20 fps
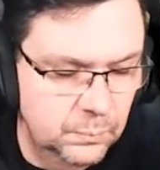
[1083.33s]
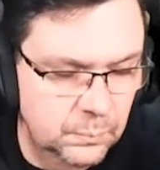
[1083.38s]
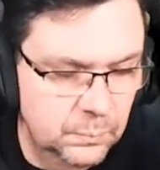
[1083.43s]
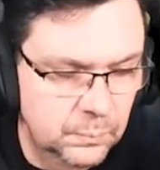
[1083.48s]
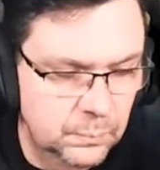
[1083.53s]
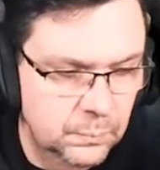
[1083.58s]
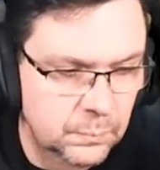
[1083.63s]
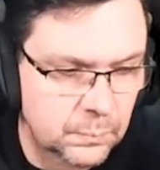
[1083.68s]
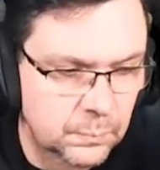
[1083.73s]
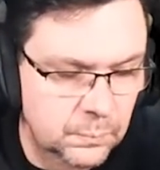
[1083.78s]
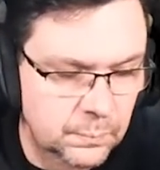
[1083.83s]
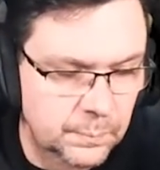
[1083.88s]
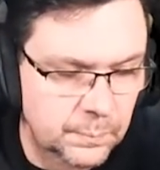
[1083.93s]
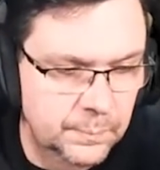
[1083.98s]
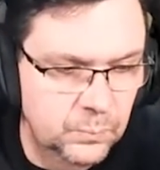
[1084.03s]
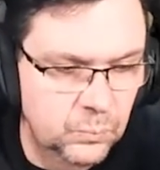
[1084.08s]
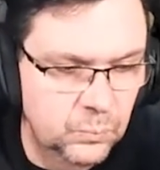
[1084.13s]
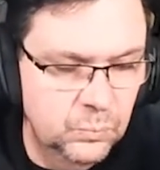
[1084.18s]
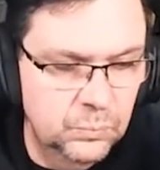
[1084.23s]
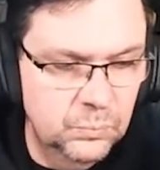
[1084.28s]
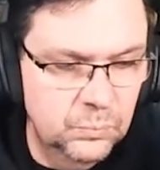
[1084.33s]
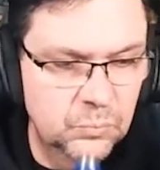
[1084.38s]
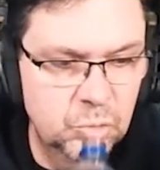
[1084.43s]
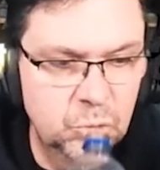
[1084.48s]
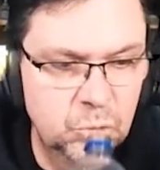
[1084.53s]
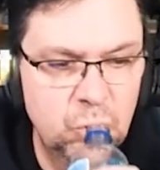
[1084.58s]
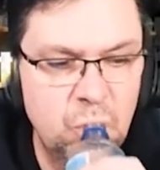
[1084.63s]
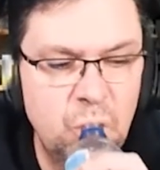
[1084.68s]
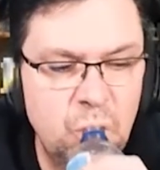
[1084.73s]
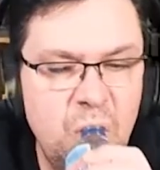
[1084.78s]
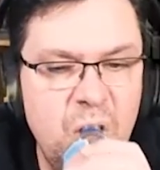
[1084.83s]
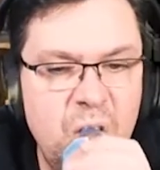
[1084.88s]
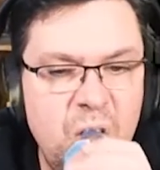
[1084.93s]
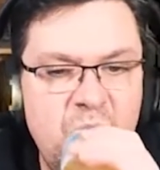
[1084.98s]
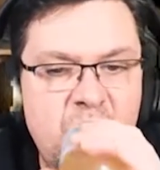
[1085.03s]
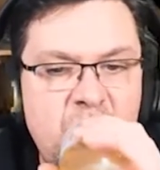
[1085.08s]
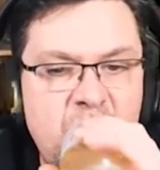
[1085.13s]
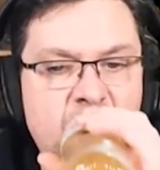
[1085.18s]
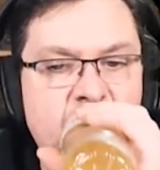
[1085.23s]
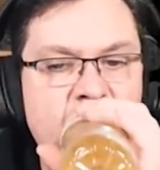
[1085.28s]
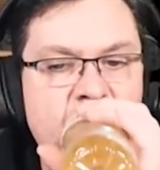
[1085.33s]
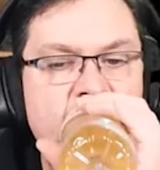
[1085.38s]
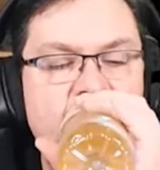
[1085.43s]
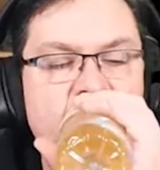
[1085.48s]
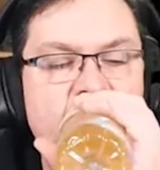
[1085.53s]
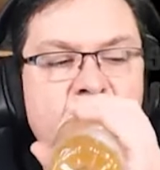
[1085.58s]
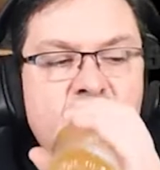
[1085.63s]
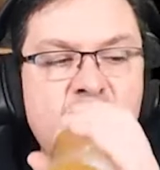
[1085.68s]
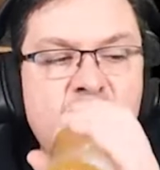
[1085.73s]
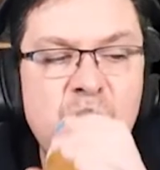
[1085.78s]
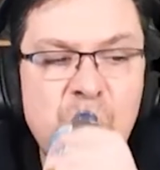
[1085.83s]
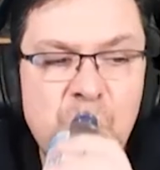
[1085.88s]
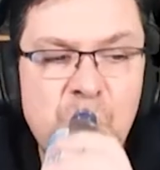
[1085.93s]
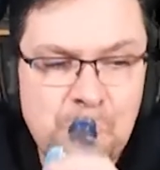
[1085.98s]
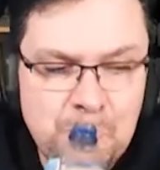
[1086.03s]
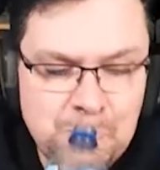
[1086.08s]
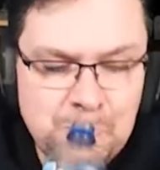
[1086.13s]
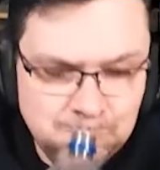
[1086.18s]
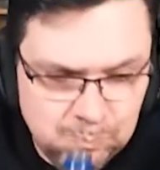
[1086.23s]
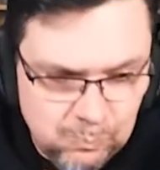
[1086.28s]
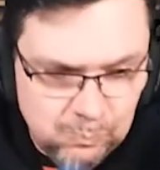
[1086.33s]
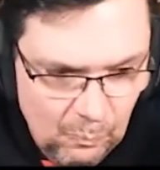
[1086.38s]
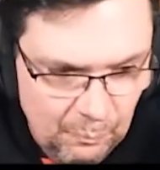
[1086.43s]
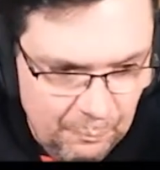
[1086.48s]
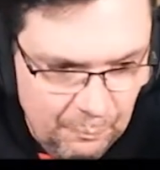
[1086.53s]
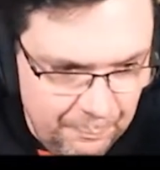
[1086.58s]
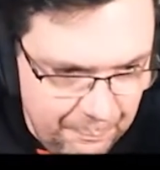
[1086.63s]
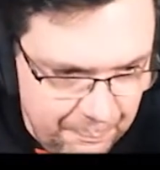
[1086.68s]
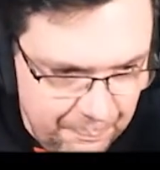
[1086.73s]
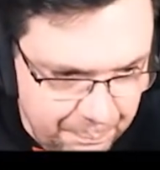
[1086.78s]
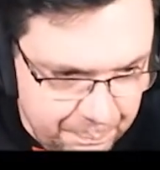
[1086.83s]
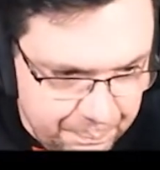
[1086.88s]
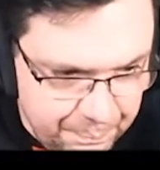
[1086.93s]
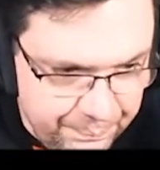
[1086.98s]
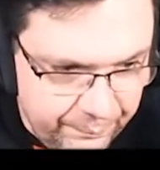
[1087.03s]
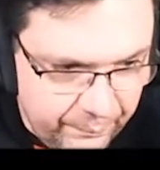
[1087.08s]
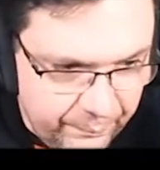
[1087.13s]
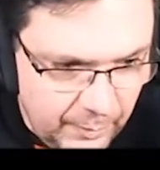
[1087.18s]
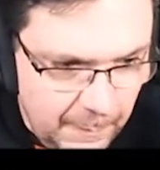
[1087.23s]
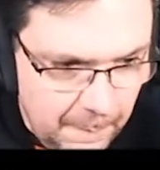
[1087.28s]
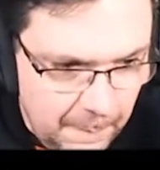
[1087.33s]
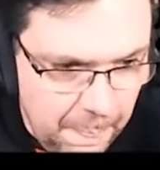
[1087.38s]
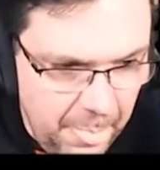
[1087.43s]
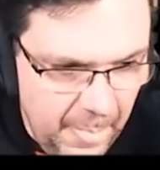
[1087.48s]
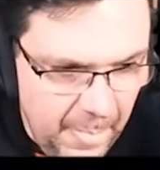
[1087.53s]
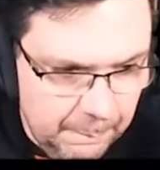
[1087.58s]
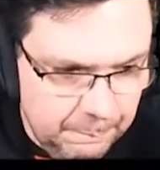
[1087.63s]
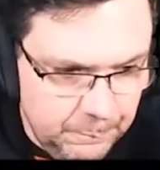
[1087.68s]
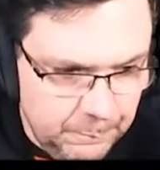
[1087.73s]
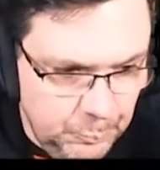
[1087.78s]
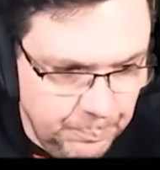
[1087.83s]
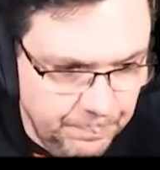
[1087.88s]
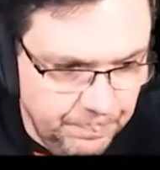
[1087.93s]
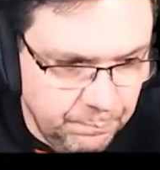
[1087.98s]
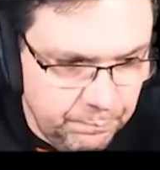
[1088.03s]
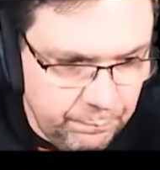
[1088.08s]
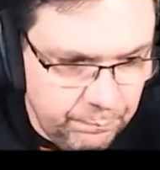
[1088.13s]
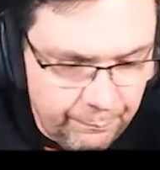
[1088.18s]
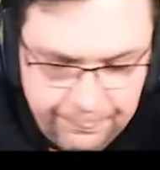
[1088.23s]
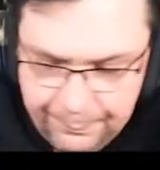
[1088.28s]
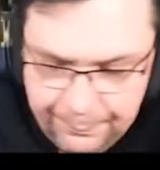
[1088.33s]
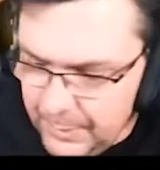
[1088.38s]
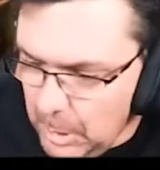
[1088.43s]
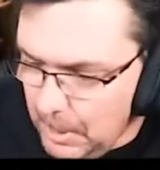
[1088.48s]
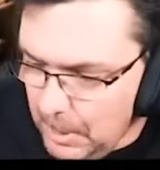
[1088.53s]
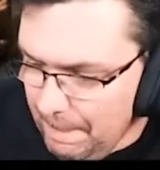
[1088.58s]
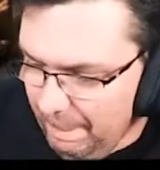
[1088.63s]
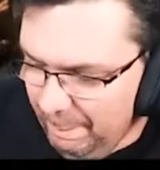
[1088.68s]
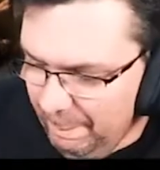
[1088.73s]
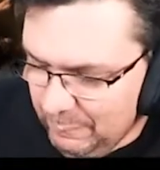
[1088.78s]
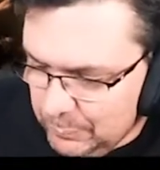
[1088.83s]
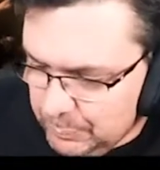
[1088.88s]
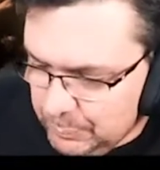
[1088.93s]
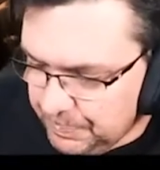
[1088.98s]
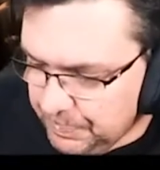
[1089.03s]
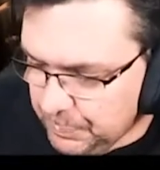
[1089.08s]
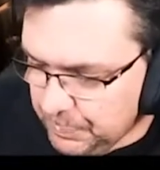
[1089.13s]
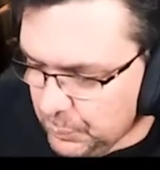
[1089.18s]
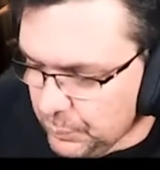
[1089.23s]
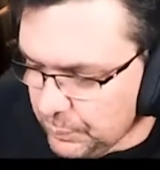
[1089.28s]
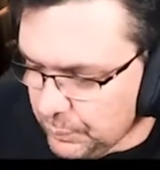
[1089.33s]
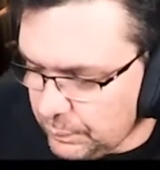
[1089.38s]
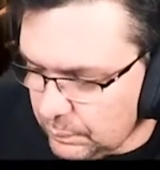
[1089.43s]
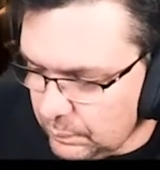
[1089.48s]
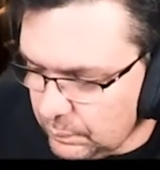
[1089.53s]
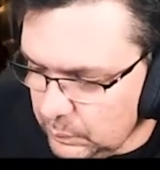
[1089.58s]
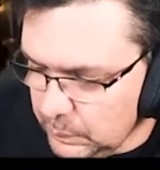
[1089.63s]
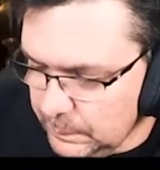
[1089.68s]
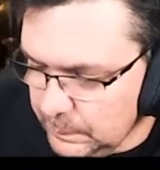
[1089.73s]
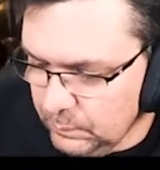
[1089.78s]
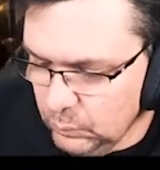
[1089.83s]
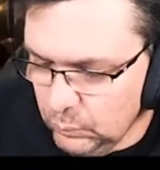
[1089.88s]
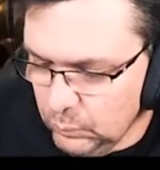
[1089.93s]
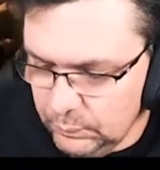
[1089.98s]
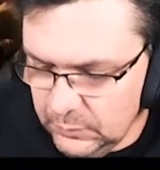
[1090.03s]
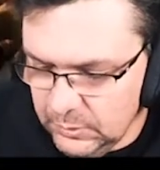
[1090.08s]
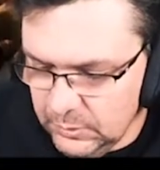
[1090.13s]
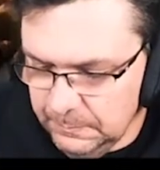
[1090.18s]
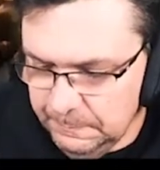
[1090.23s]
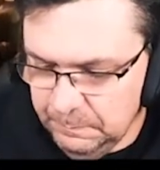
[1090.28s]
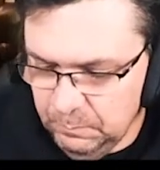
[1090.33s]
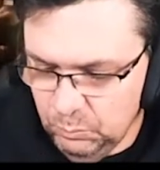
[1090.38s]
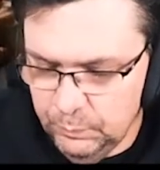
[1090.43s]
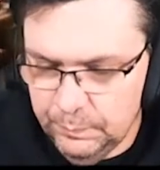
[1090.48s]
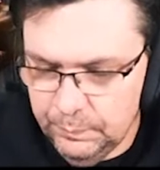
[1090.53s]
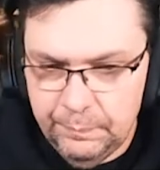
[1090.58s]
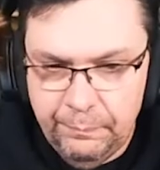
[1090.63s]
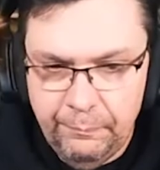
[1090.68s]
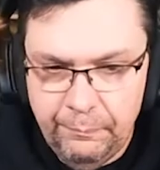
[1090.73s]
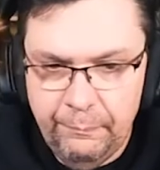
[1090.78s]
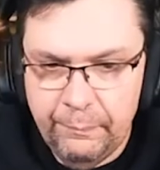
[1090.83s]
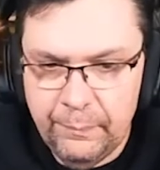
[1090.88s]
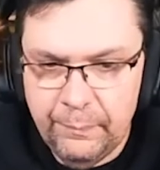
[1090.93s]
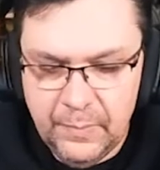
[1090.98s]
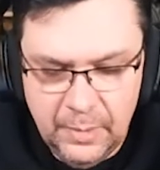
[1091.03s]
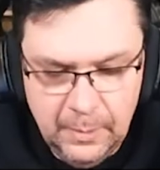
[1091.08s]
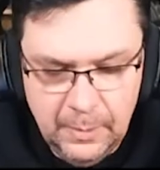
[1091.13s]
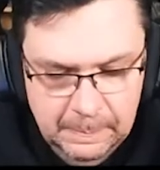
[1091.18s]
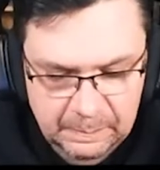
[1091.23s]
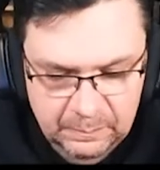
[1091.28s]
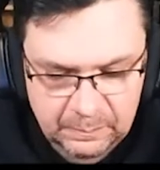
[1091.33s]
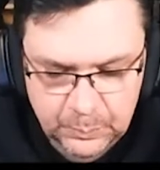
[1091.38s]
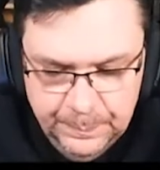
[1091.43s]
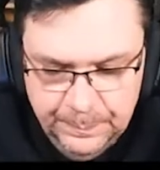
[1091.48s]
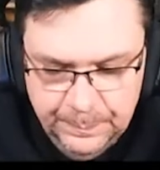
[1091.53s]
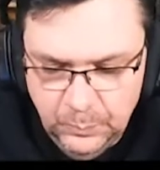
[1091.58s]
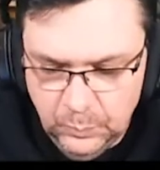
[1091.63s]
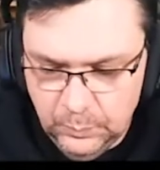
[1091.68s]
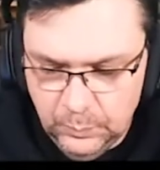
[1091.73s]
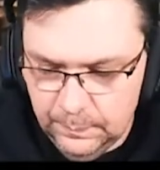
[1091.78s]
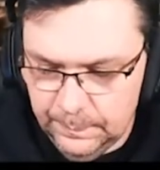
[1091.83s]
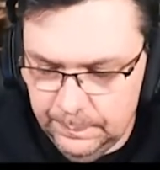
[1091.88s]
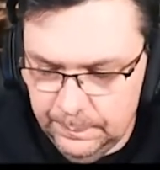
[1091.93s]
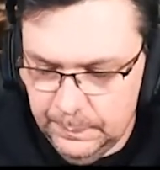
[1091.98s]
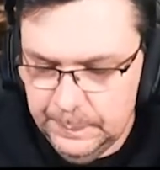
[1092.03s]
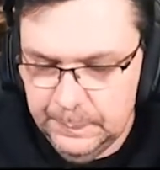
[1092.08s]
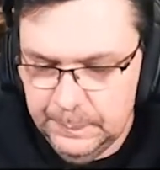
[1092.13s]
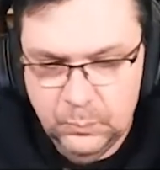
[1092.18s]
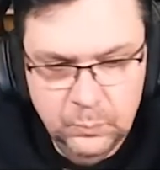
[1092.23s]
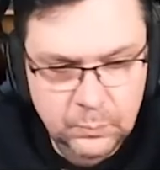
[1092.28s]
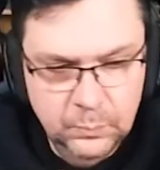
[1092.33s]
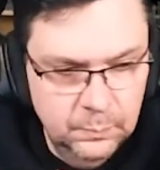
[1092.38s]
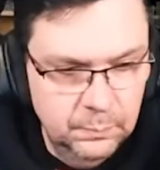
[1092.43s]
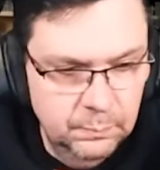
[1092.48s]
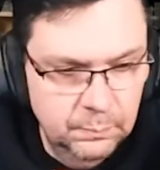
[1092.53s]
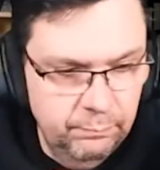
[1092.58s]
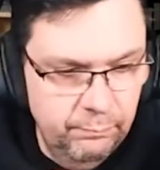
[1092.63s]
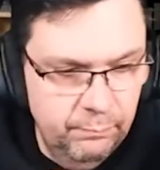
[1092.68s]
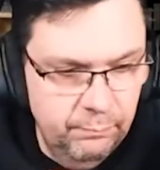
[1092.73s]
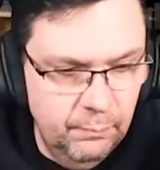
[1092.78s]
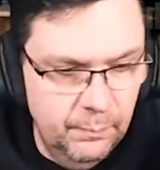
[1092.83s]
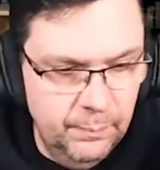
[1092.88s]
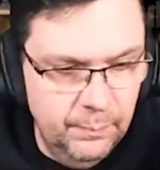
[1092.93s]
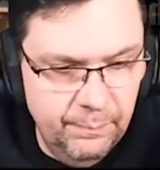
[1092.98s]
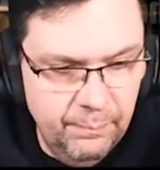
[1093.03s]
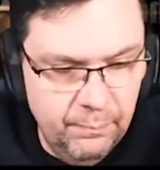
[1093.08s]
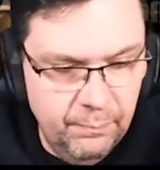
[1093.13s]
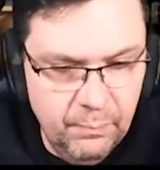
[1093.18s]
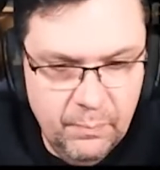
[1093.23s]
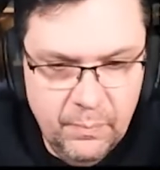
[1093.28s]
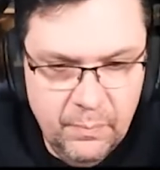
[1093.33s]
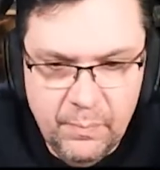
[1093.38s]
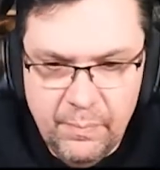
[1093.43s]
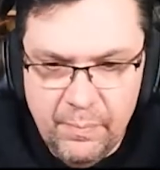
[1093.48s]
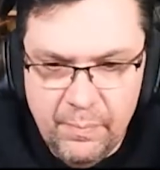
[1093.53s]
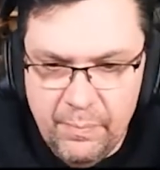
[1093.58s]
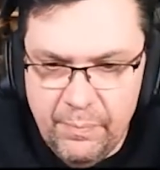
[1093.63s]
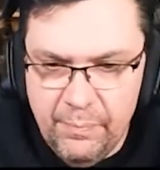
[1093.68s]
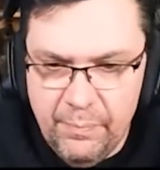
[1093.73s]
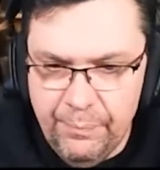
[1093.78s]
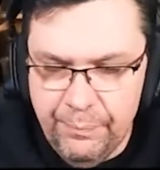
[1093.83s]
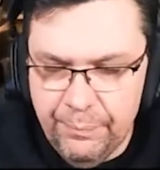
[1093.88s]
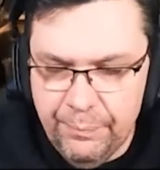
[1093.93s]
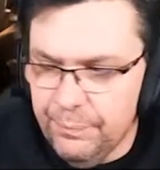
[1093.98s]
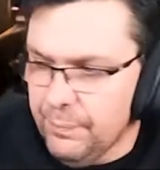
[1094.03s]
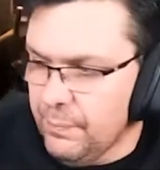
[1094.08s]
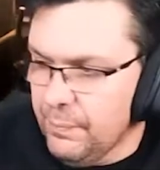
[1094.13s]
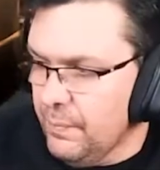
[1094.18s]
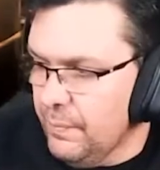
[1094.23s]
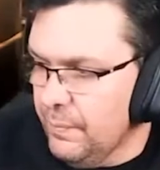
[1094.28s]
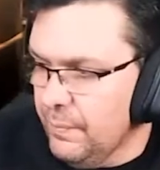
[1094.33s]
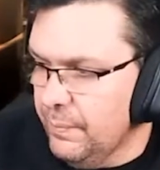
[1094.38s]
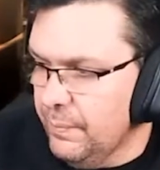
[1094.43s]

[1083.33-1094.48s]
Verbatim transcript: you know, just go into nature or do something or something to distract me. It really does help. If you do YouTube or whatever else constantly, it just burns you out really quickly. You need to